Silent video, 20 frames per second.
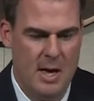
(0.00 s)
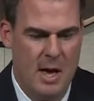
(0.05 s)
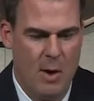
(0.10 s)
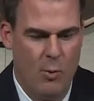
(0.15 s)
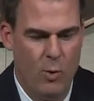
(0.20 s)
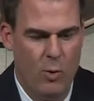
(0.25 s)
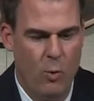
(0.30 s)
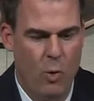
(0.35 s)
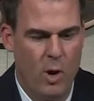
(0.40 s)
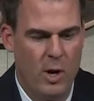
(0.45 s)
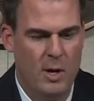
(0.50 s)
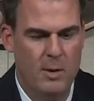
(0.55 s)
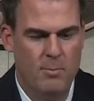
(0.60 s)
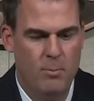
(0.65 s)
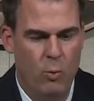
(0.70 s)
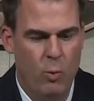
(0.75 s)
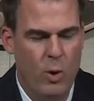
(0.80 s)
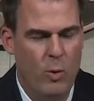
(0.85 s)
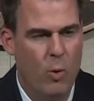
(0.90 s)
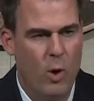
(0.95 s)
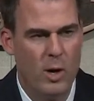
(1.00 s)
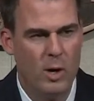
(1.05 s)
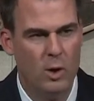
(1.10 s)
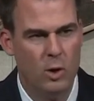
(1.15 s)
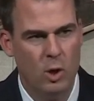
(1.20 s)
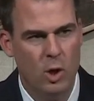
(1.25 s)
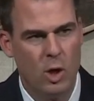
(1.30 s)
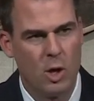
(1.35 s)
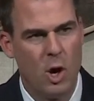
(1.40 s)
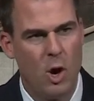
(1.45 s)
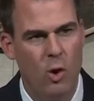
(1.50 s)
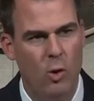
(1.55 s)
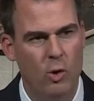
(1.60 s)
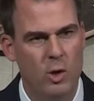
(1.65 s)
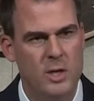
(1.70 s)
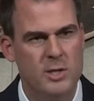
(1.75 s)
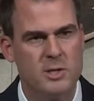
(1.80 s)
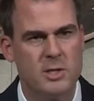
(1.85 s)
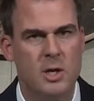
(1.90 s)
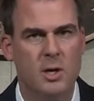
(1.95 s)
we wanted to look
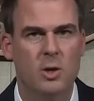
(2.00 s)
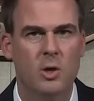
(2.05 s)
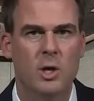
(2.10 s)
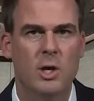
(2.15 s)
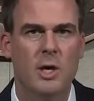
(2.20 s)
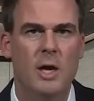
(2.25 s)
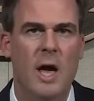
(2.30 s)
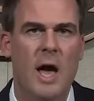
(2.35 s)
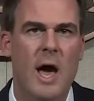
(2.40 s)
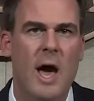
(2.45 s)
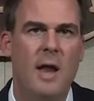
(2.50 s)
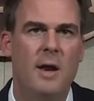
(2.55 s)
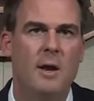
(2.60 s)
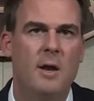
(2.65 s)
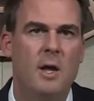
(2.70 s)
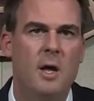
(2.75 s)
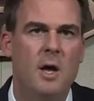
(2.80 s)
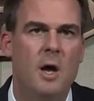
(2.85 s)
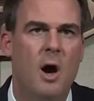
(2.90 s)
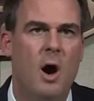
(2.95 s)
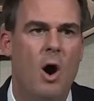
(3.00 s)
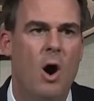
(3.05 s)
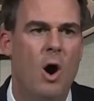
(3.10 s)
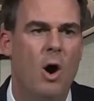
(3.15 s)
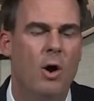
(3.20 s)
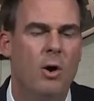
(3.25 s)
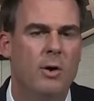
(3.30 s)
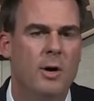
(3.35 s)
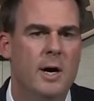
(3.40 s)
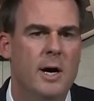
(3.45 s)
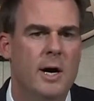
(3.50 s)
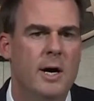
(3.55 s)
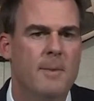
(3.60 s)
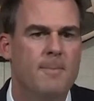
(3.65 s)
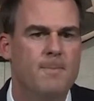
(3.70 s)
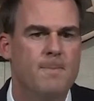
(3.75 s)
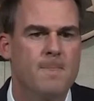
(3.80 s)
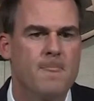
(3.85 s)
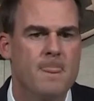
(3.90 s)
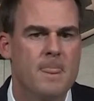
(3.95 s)
holistically at
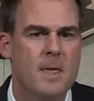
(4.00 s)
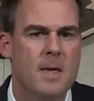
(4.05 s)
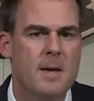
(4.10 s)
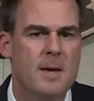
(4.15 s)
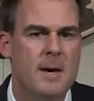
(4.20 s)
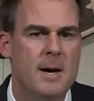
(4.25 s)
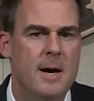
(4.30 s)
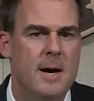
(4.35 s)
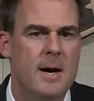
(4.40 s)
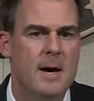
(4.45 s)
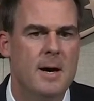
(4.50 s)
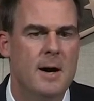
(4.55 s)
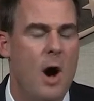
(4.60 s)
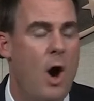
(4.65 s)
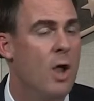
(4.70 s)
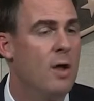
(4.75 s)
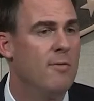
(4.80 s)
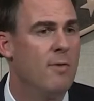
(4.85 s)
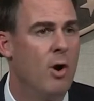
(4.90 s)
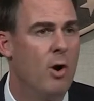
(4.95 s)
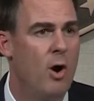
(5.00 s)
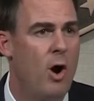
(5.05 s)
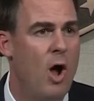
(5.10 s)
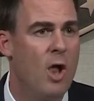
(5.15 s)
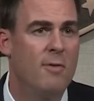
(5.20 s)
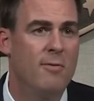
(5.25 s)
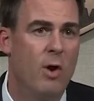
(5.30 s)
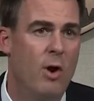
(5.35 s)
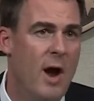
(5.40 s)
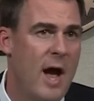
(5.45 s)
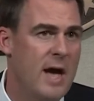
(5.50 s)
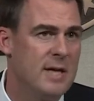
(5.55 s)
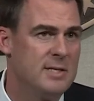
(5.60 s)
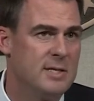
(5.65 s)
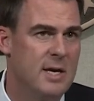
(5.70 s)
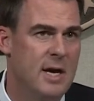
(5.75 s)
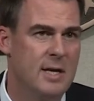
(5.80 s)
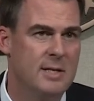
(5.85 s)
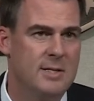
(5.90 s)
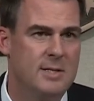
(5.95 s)
all of our
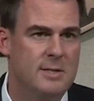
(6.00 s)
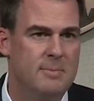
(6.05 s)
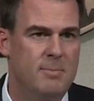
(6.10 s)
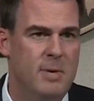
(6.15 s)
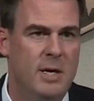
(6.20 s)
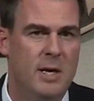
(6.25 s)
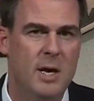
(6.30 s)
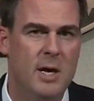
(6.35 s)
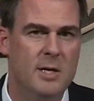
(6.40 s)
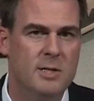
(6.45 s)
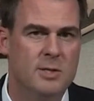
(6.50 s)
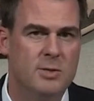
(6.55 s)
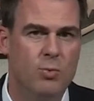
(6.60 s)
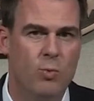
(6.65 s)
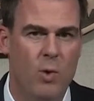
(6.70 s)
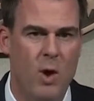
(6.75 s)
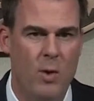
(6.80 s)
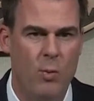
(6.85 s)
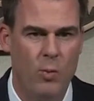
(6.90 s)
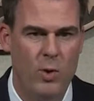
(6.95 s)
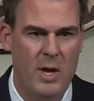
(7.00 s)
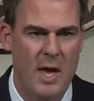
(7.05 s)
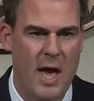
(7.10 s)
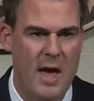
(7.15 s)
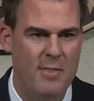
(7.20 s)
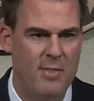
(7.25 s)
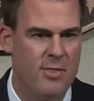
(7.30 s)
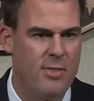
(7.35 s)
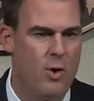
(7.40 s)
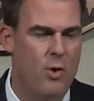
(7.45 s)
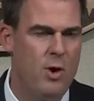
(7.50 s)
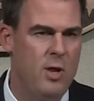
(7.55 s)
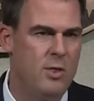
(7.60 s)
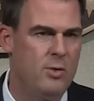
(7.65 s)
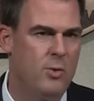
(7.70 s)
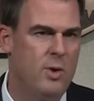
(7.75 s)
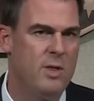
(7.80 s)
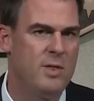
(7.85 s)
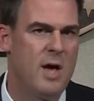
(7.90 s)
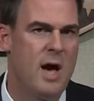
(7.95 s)
assets, because we had
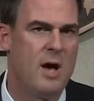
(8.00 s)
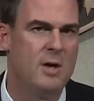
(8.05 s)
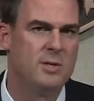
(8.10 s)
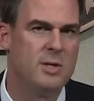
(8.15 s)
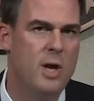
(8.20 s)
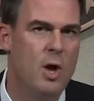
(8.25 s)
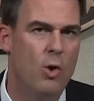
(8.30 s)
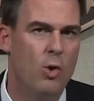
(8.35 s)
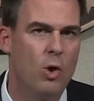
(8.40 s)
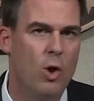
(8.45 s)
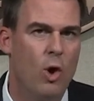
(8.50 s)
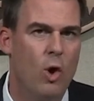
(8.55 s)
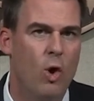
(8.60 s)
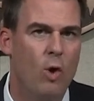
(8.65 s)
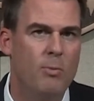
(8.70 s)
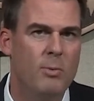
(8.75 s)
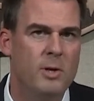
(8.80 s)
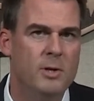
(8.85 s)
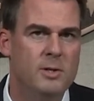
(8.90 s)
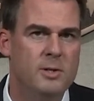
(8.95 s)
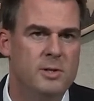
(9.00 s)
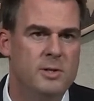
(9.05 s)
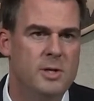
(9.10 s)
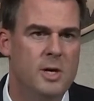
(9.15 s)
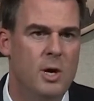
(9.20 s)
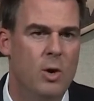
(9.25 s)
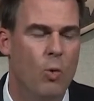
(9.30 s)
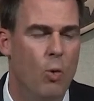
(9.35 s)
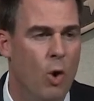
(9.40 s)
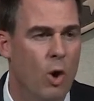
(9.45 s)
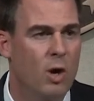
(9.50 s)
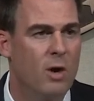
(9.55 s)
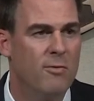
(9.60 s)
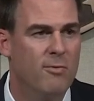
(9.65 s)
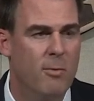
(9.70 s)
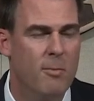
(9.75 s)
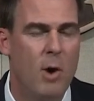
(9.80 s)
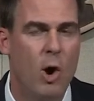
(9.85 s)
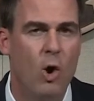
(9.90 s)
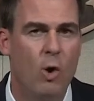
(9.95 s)
33,000 Oklahomans working
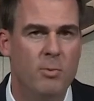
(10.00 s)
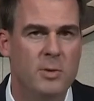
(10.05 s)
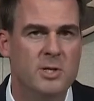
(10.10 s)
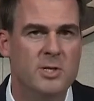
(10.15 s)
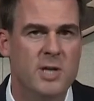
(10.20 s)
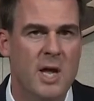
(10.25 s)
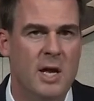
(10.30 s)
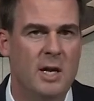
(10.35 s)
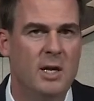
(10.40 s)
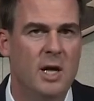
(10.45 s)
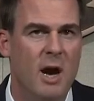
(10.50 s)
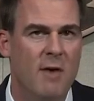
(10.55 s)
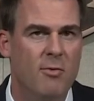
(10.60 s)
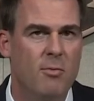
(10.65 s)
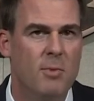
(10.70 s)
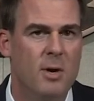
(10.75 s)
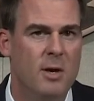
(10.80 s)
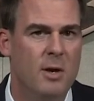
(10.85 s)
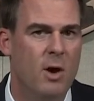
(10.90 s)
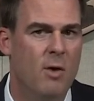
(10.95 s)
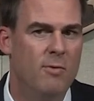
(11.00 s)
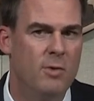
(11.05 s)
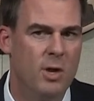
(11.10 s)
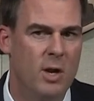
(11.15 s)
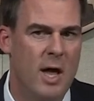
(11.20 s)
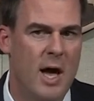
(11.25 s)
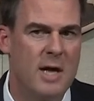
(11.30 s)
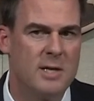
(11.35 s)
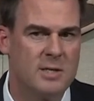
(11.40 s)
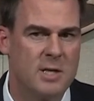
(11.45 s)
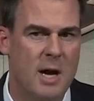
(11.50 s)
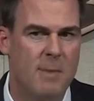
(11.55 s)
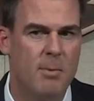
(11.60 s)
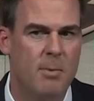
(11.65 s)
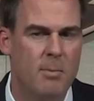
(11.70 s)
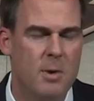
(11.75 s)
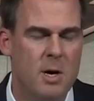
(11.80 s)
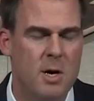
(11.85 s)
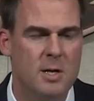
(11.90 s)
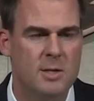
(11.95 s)
from home in state government over the last
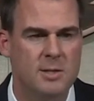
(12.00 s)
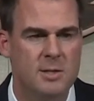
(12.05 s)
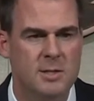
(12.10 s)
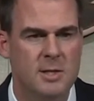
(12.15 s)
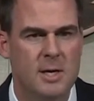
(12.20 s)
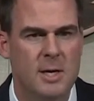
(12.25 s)
couple months.